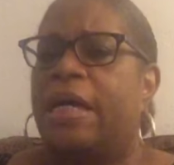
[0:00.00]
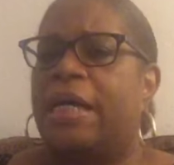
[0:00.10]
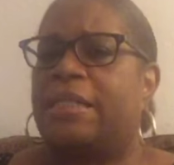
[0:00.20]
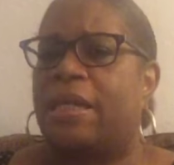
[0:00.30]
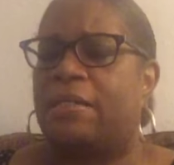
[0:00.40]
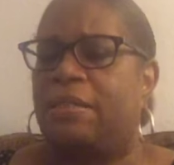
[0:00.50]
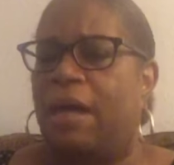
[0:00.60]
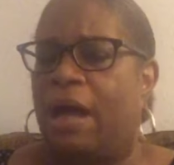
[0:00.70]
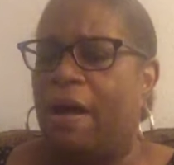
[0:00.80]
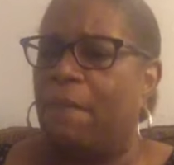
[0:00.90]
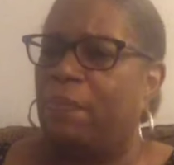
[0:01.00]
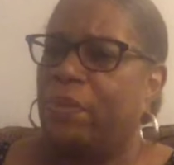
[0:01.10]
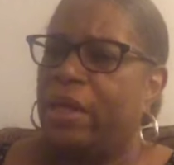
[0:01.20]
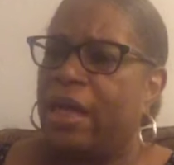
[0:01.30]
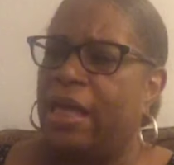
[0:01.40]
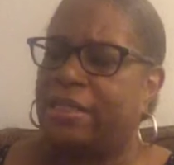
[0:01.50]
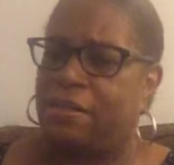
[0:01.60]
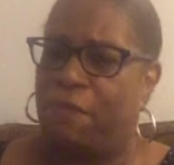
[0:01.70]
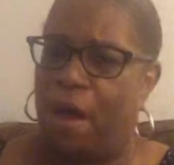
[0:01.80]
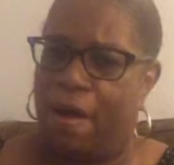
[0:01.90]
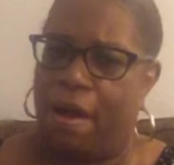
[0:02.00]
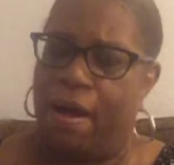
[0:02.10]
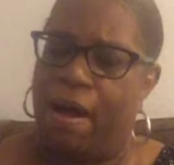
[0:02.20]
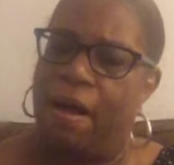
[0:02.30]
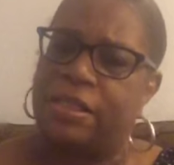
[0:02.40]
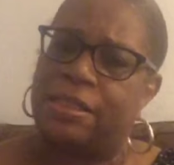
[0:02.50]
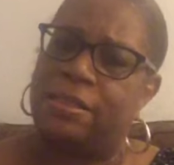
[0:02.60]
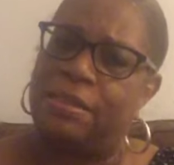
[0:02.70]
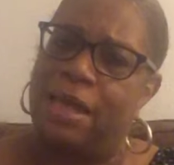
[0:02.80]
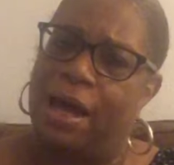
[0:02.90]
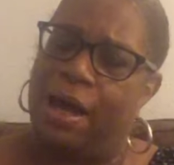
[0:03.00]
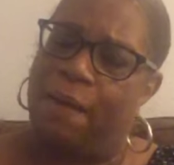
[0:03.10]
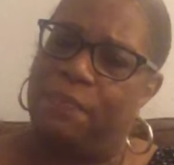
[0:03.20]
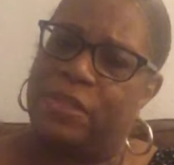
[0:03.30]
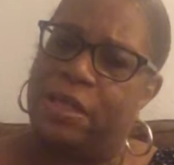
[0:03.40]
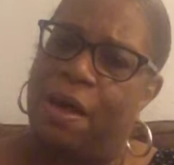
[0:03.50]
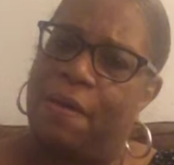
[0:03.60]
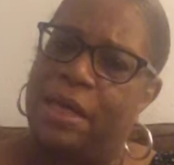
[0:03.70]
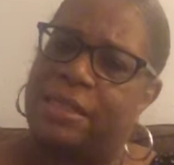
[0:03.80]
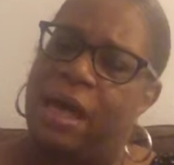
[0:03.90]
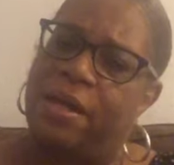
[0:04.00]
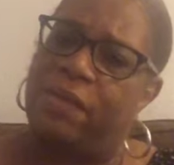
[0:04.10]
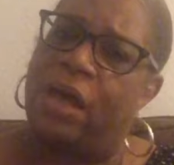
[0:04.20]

It's a, um, it's the, uh, um, it's under